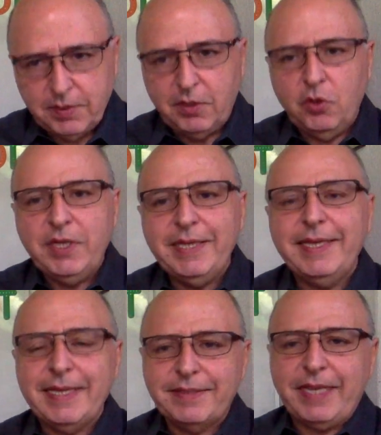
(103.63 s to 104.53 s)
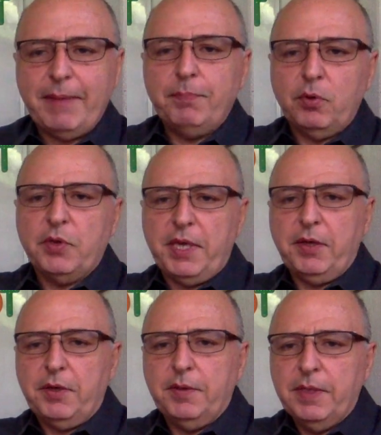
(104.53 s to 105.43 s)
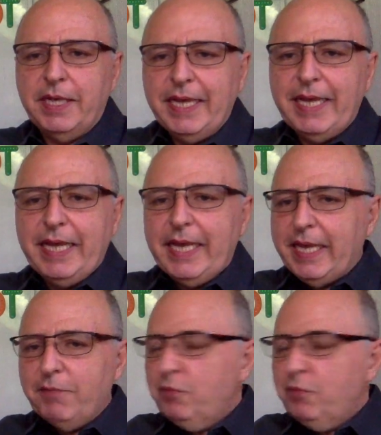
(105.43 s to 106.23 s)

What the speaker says: Look at the example here. If